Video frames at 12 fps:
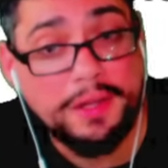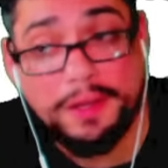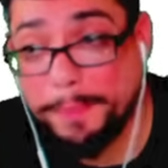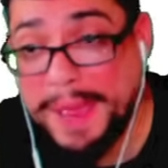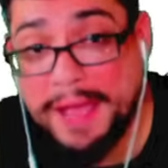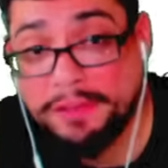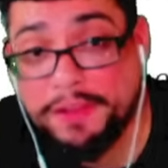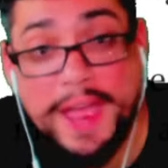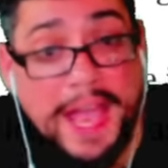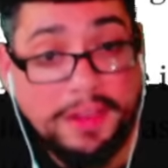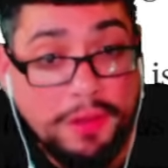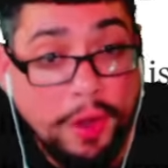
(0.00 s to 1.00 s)
A pastor
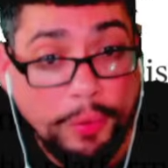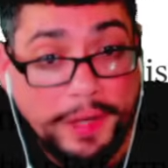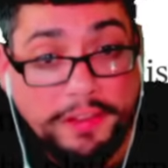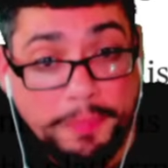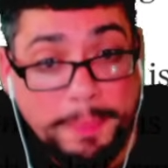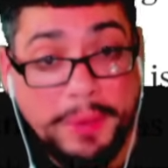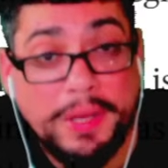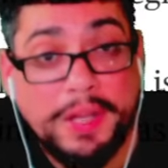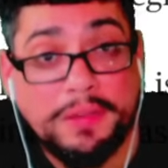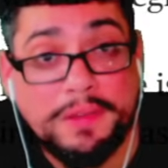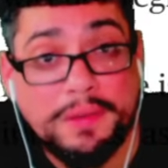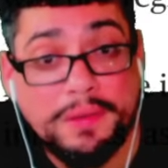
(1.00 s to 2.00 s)
has a Holy
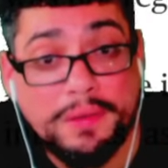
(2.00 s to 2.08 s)
Spirit.